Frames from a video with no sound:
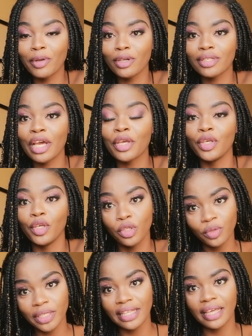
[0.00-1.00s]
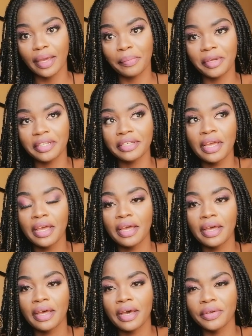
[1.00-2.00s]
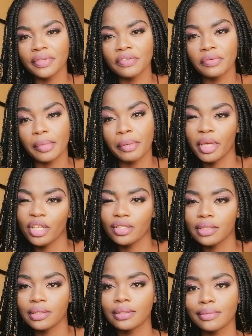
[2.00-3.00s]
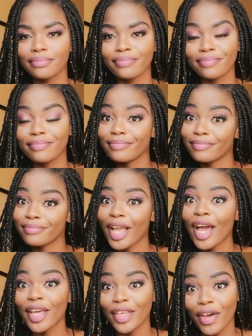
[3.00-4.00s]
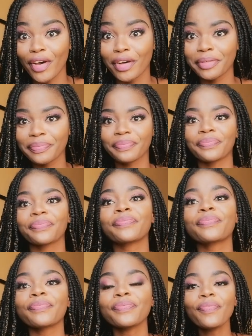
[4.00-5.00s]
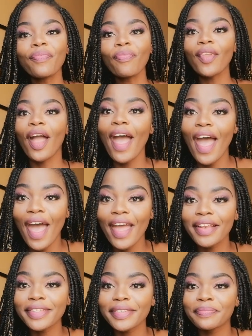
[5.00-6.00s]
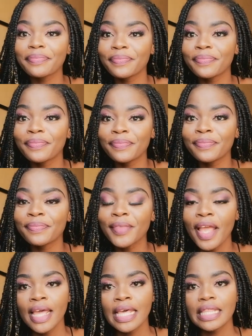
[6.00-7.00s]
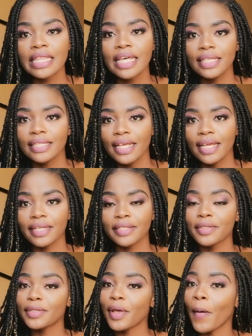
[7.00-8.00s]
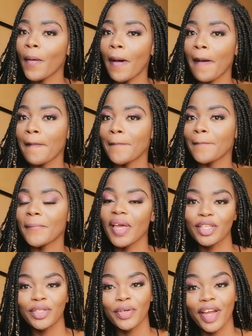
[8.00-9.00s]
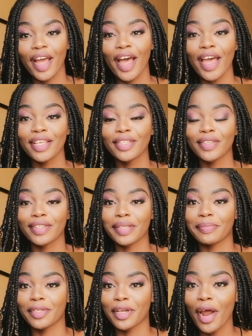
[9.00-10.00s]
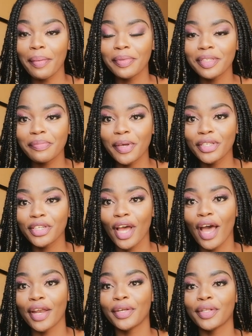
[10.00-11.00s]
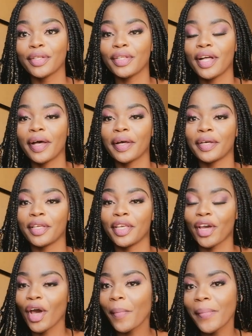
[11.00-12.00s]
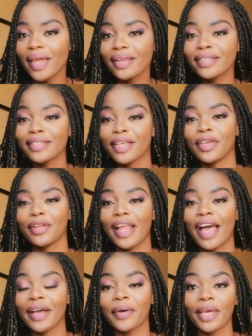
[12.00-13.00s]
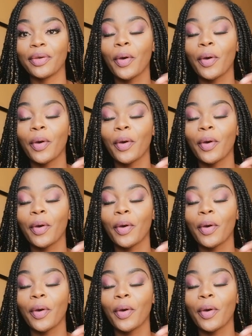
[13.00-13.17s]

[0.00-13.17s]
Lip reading: I'm not usually there, but I use it for my pictures. Yeah, and that's it. So make sure, guys, you subscribe to my channel, you comment, you like.